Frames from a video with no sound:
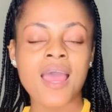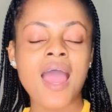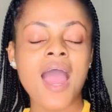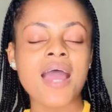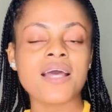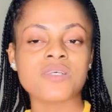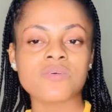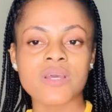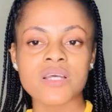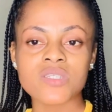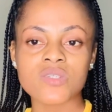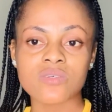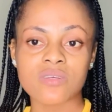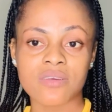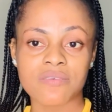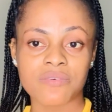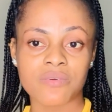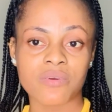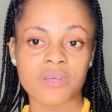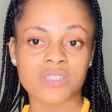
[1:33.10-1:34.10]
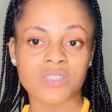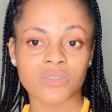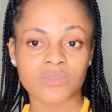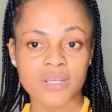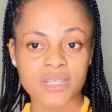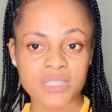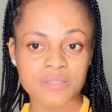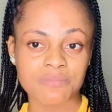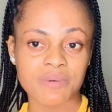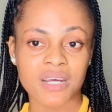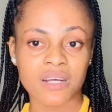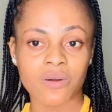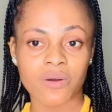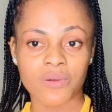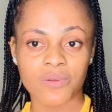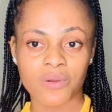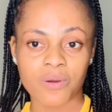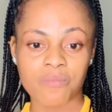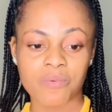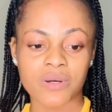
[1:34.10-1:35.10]
and it's going to give you a stretch mark
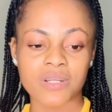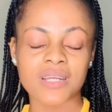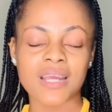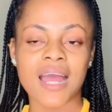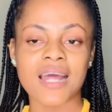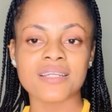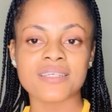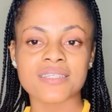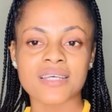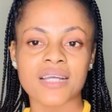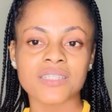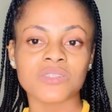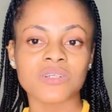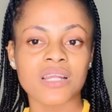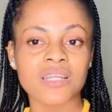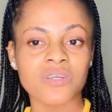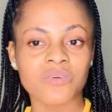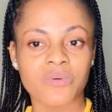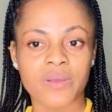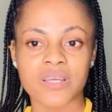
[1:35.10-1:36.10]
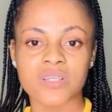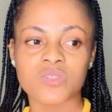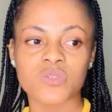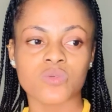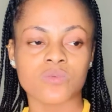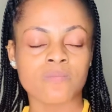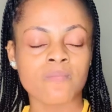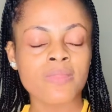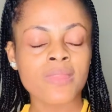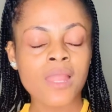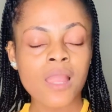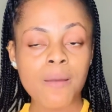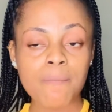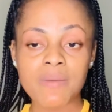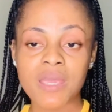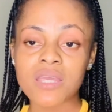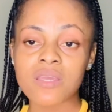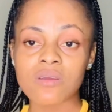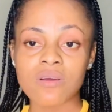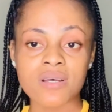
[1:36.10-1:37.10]
on your body, and it's actually going to
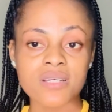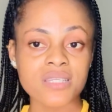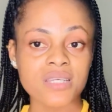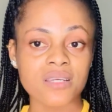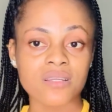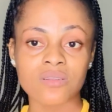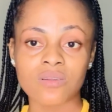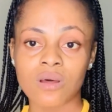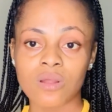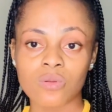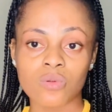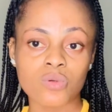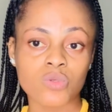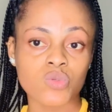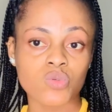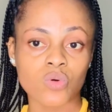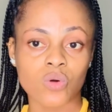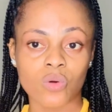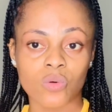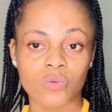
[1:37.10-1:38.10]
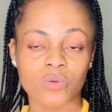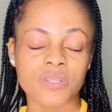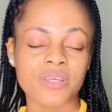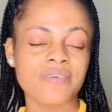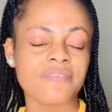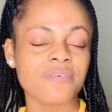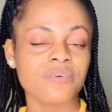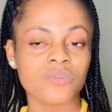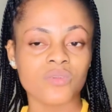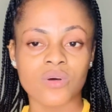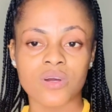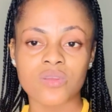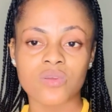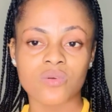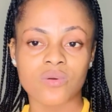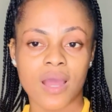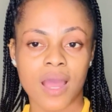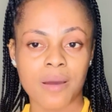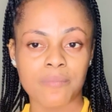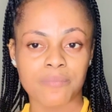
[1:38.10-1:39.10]
make your skin not look so good, even though
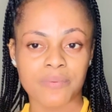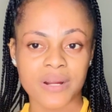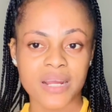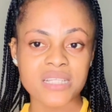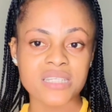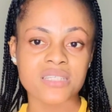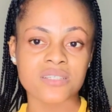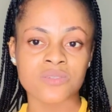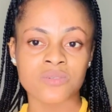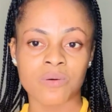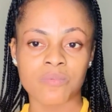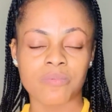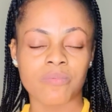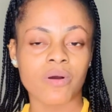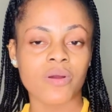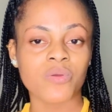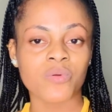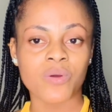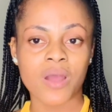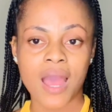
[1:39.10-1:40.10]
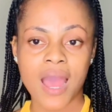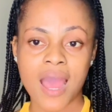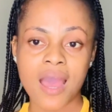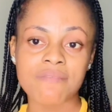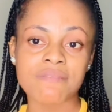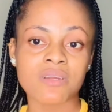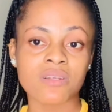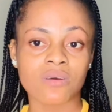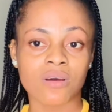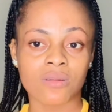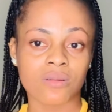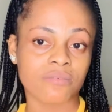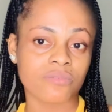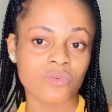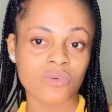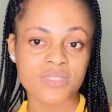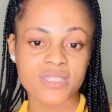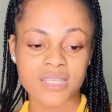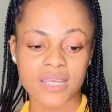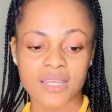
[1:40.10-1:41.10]
you are brightening up, but you are having all of
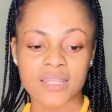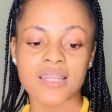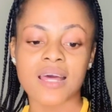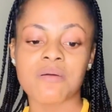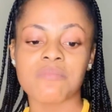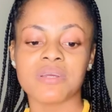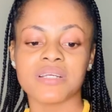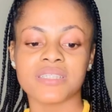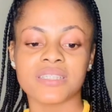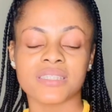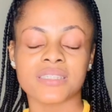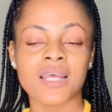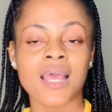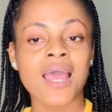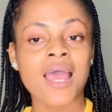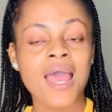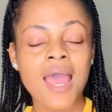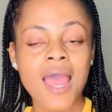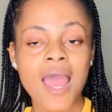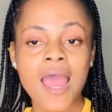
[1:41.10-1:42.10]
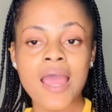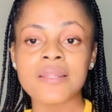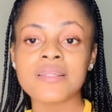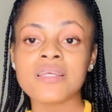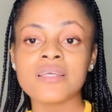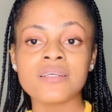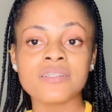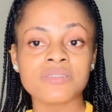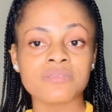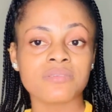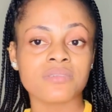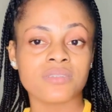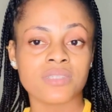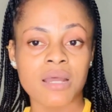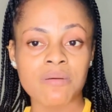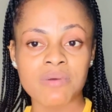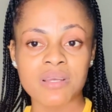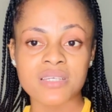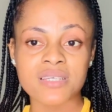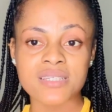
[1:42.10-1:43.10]
those skin damages. And the
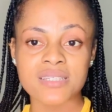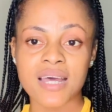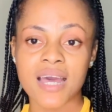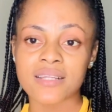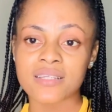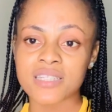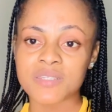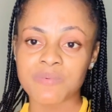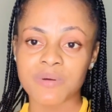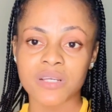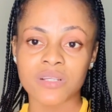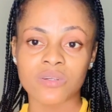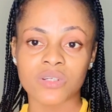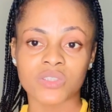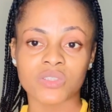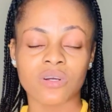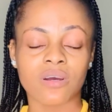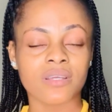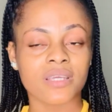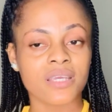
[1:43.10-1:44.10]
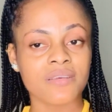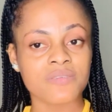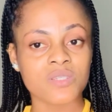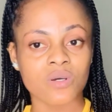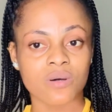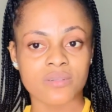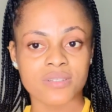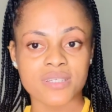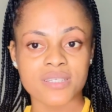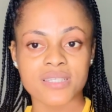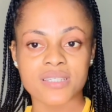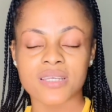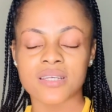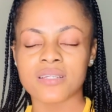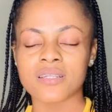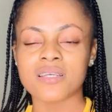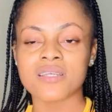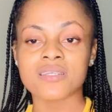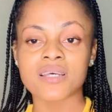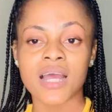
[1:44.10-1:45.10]
damages that this body lotion gives on the
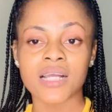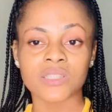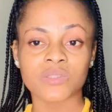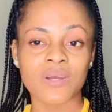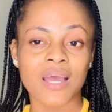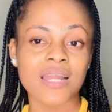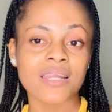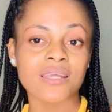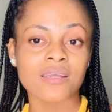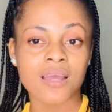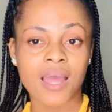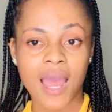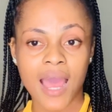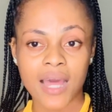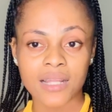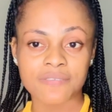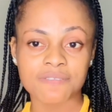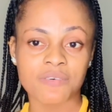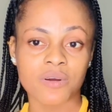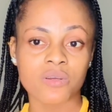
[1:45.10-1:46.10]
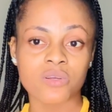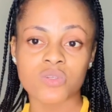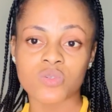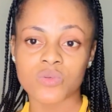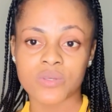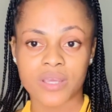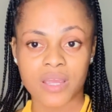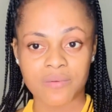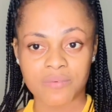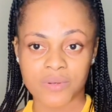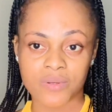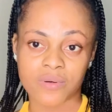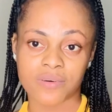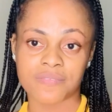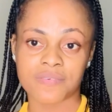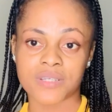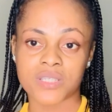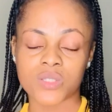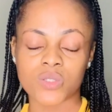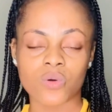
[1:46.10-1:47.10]
skin is actually hard for you to get rid
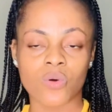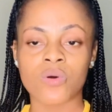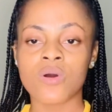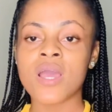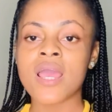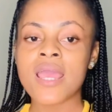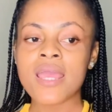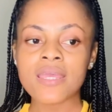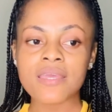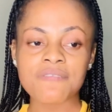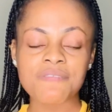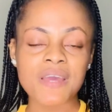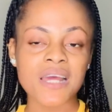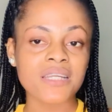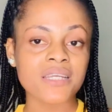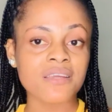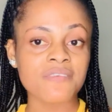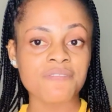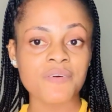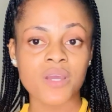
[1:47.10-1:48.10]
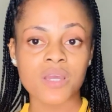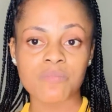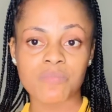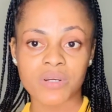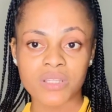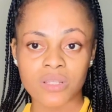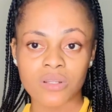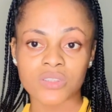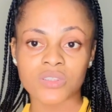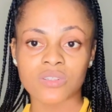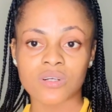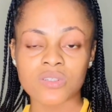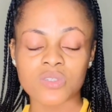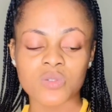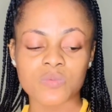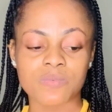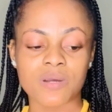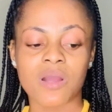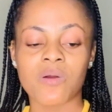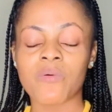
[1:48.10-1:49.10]
of it. So if you're looking for a body lotion
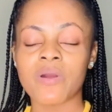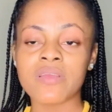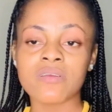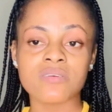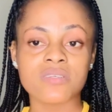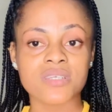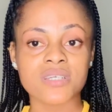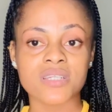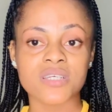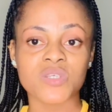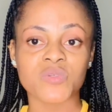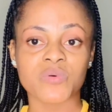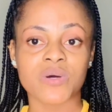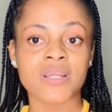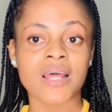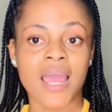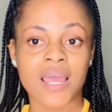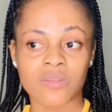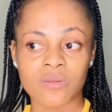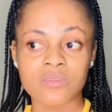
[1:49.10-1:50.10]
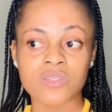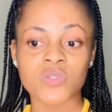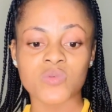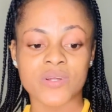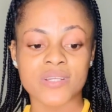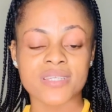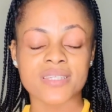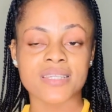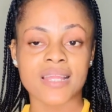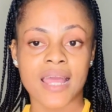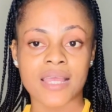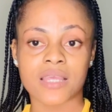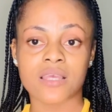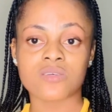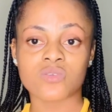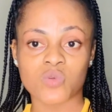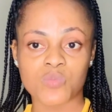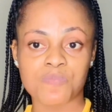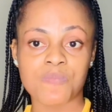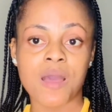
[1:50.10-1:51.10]
to buy, when you see this one, I know this one is like
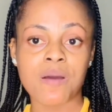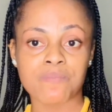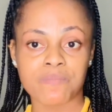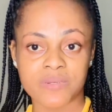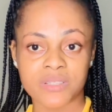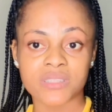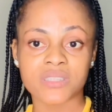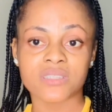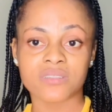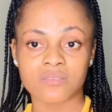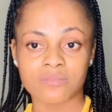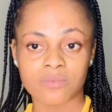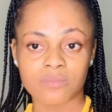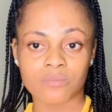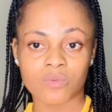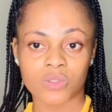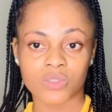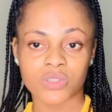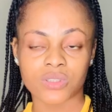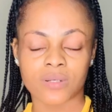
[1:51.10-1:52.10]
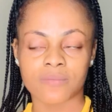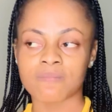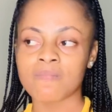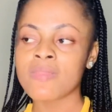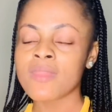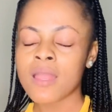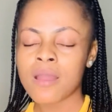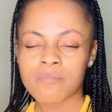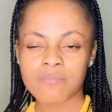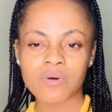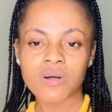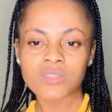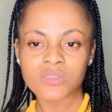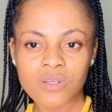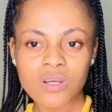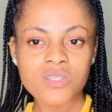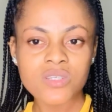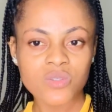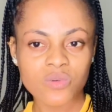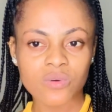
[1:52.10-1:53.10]
a super bleaching lotion, but
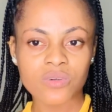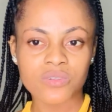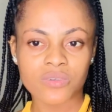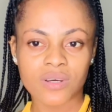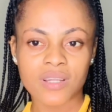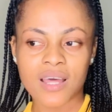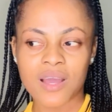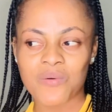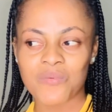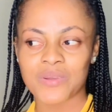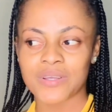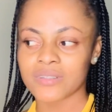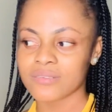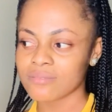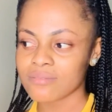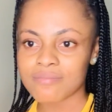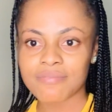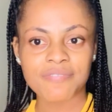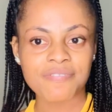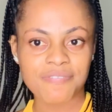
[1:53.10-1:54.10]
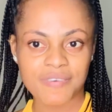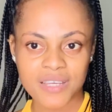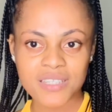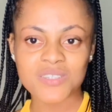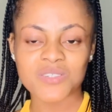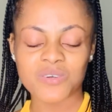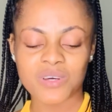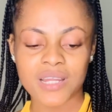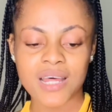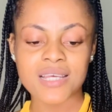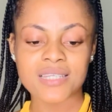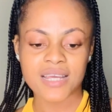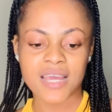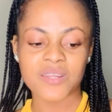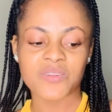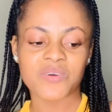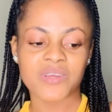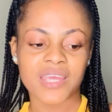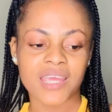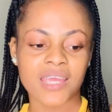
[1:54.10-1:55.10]
just go the other way, face the other
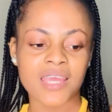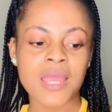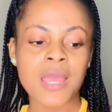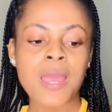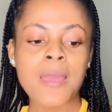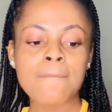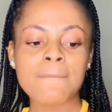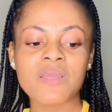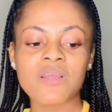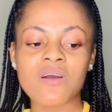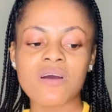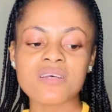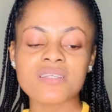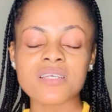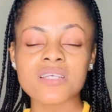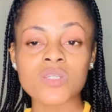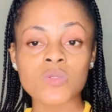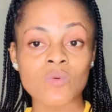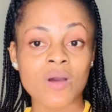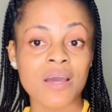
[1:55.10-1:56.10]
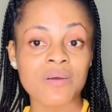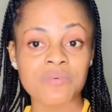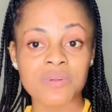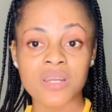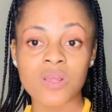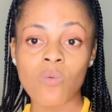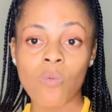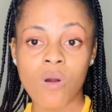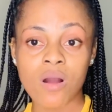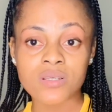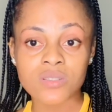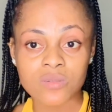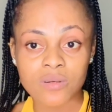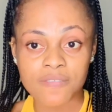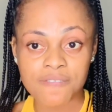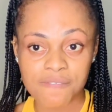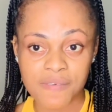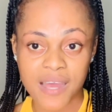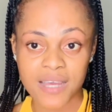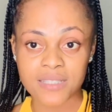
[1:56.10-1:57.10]
side, okay? Because this one really works
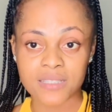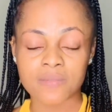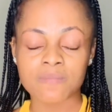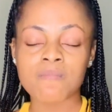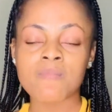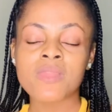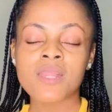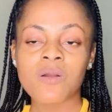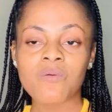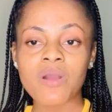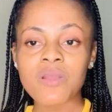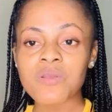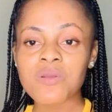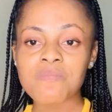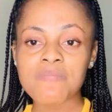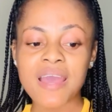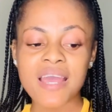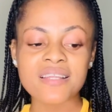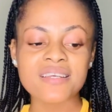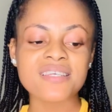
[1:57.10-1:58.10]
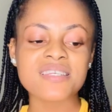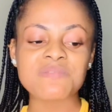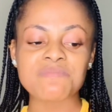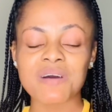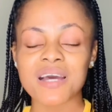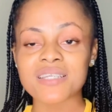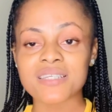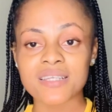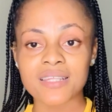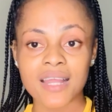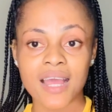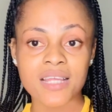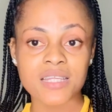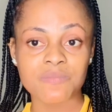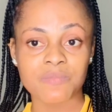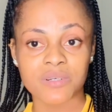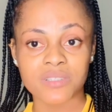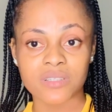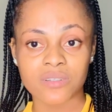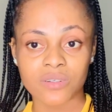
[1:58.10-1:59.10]
so fast. When you buy this Manzi
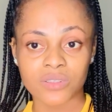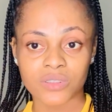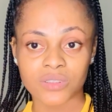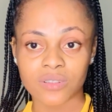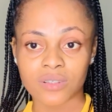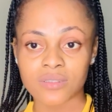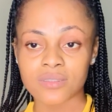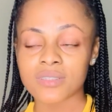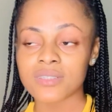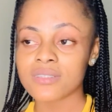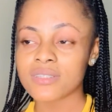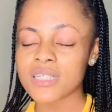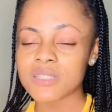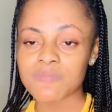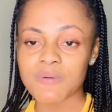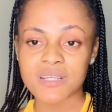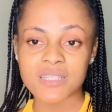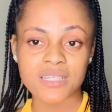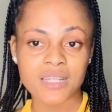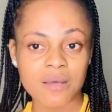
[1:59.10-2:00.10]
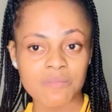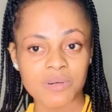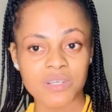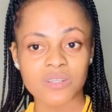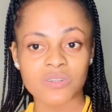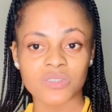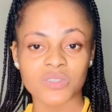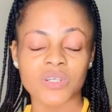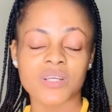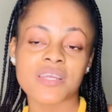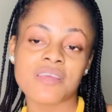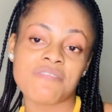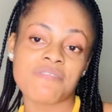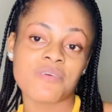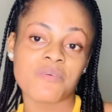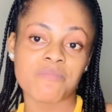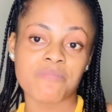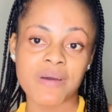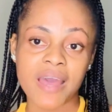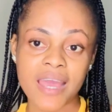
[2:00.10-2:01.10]
Light body lotion, this particular body lotion,
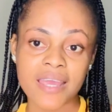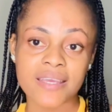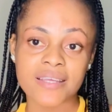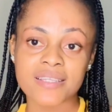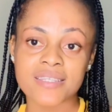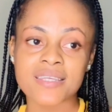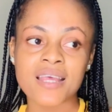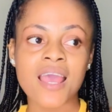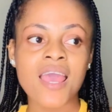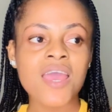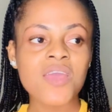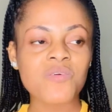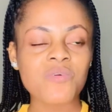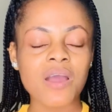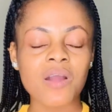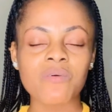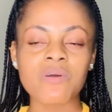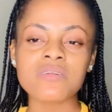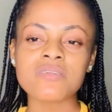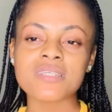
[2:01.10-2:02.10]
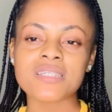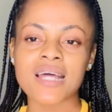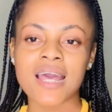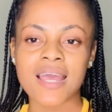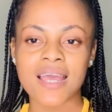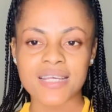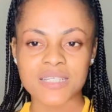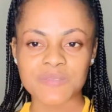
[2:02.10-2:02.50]
if you buy it, you are going to start